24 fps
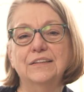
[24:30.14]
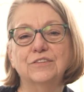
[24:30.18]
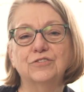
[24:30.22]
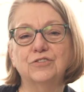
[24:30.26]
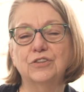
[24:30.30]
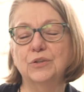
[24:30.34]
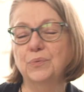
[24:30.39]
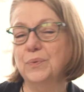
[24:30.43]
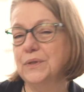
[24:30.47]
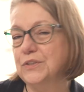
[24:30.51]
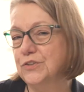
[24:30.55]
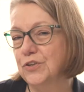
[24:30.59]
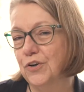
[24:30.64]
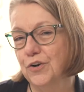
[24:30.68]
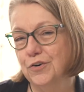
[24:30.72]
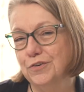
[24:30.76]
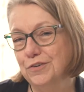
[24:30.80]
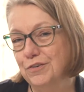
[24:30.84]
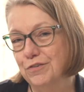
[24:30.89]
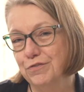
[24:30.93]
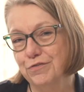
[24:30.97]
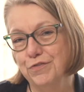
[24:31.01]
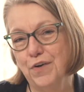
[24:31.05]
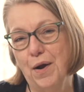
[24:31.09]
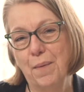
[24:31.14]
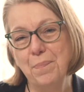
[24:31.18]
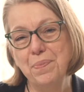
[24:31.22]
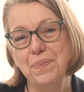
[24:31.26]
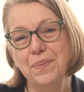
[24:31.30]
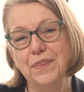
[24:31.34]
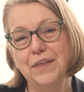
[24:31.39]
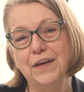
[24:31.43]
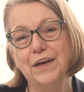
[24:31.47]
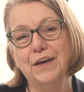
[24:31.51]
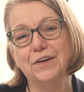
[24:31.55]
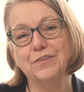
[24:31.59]
She returns
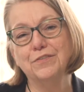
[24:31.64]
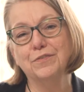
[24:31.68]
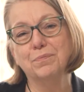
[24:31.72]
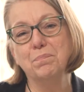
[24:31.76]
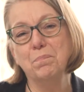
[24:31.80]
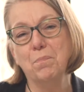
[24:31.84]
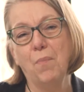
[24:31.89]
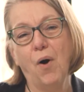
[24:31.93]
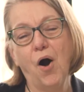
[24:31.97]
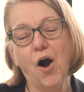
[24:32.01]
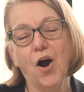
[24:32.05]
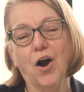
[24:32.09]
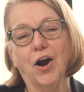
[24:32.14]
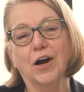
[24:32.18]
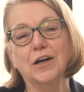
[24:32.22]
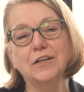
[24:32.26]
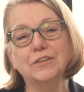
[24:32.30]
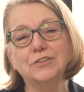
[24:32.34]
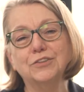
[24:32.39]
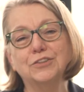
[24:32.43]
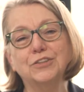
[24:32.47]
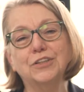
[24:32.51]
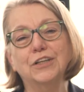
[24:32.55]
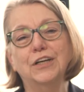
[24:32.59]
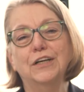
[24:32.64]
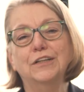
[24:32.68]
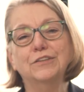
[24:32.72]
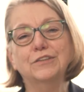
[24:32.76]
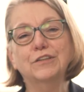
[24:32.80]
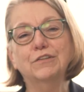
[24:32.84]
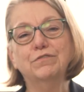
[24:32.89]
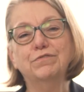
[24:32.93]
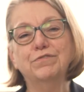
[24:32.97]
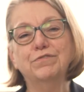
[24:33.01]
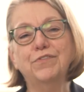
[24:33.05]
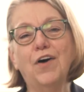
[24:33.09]
from this march
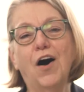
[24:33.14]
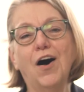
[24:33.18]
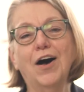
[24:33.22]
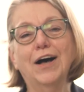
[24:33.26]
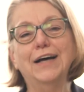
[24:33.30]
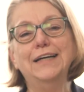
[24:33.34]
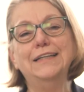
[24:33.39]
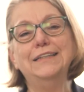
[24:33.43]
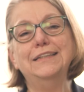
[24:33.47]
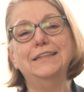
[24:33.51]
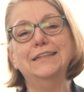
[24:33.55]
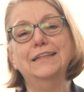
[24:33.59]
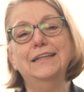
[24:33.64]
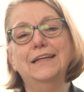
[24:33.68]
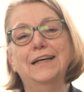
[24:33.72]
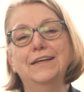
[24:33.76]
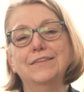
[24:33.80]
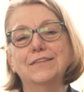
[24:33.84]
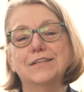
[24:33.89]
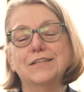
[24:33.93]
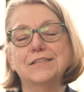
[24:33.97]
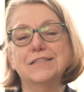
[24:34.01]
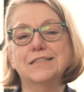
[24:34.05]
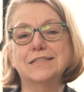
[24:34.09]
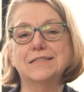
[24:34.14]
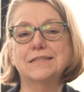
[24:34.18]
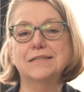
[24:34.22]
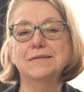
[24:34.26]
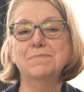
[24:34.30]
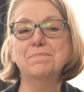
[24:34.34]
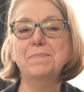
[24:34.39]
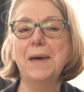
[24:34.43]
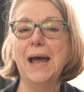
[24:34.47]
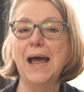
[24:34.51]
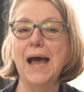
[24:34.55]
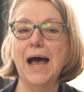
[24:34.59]
to find this
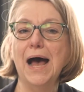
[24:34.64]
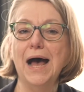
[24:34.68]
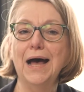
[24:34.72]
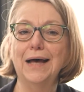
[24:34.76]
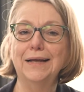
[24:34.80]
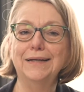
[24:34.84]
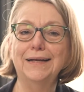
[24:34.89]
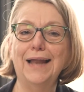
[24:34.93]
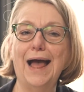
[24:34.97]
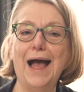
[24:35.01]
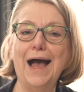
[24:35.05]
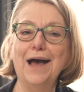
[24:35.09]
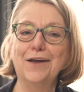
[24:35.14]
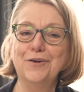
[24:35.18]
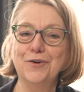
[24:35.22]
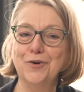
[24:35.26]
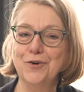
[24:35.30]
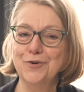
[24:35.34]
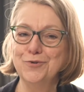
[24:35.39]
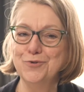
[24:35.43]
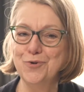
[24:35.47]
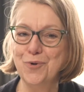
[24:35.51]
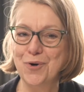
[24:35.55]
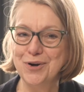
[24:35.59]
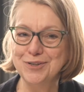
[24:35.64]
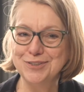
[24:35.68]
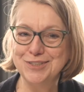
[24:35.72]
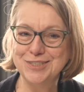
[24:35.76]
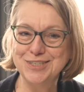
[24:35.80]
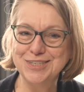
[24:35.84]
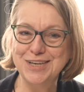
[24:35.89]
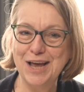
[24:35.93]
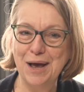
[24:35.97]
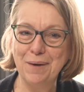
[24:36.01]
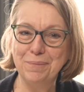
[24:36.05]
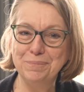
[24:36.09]
man at her
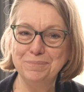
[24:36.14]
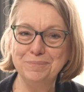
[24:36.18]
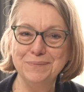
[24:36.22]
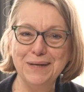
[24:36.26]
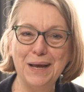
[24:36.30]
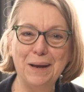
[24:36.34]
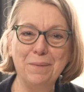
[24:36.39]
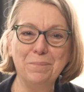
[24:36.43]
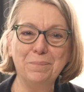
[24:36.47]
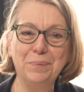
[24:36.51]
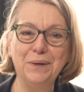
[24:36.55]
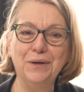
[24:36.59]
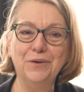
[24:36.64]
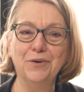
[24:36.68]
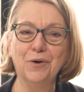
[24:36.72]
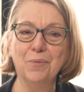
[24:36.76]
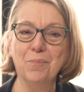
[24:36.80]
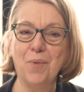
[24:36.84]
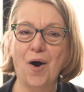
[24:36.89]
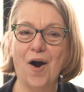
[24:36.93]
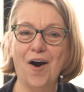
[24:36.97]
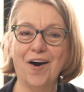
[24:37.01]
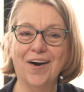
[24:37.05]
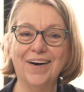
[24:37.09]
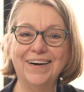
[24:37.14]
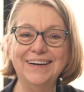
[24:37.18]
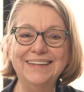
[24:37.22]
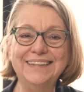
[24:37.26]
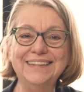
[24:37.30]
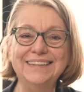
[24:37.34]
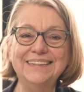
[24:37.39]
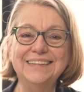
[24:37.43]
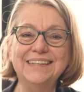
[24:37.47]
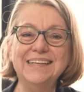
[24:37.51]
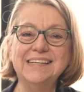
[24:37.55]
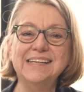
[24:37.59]
doorstep named Peter
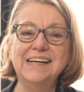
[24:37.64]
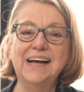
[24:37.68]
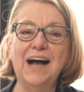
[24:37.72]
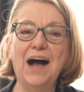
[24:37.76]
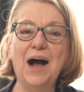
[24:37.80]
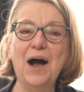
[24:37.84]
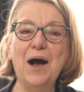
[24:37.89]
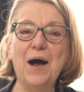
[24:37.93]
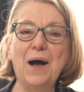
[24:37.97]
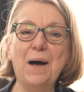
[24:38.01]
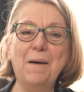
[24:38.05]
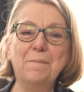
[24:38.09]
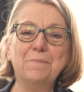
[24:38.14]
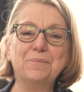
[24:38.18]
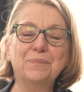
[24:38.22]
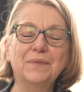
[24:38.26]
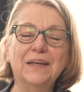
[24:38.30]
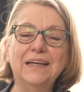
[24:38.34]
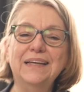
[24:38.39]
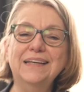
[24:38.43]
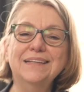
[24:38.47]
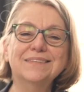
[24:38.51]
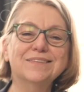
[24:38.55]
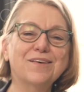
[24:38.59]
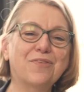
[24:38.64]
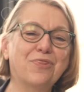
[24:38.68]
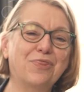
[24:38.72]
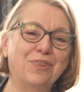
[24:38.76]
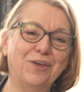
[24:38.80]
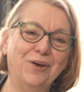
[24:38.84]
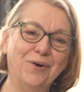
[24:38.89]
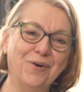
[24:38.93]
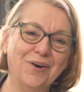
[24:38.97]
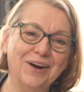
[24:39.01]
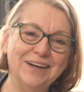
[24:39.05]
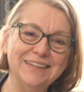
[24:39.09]
Maurin. Um, he's a
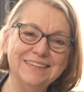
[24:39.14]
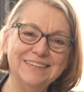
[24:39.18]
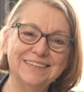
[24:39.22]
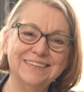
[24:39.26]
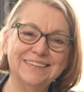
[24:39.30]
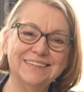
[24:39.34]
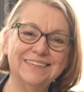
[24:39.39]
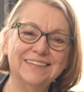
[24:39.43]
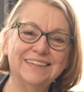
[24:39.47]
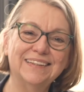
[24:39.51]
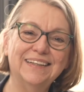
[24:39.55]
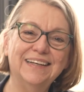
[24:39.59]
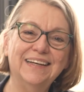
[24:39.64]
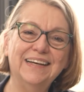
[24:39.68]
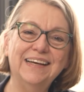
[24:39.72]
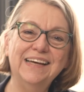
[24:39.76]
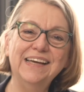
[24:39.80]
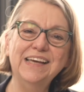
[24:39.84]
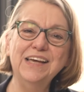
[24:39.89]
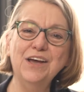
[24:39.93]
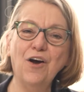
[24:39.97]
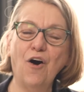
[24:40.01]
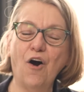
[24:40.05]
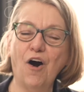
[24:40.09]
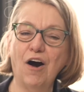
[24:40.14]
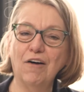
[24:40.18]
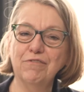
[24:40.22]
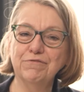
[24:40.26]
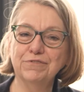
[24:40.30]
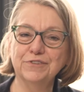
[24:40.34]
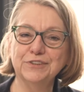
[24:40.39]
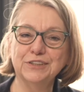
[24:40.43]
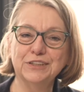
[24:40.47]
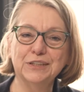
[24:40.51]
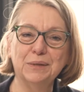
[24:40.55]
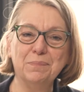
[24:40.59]
theorist. He
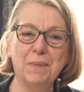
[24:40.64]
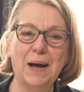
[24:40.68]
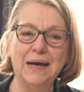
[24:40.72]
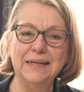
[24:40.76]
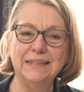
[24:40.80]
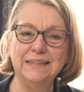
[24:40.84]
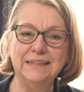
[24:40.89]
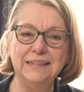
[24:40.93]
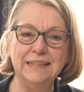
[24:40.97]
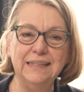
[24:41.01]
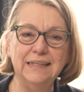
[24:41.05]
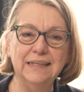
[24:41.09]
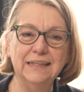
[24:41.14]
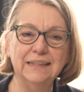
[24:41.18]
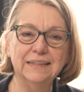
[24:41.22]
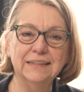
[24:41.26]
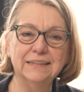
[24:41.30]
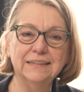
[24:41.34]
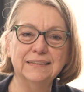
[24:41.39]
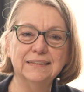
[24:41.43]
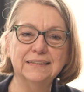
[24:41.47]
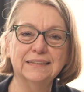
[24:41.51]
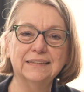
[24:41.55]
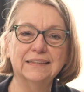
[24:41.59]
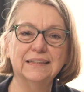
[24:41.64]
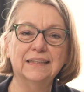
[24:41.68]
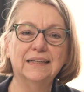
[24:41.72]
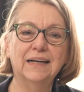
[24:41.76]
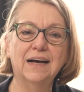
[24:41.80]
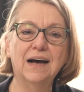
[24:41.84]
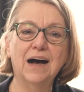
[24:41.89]
offers some ideas